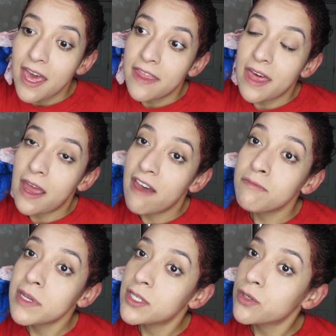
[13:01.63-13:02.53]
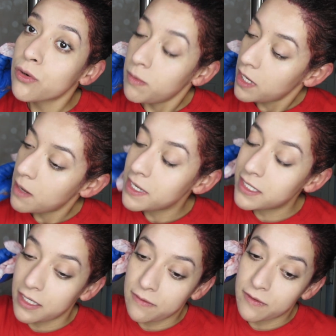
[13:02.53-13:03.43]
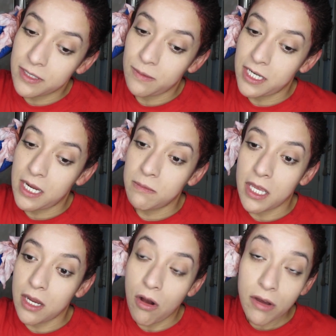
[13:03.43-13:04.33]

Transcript: that have me scrubbing up my skin for some time, getting all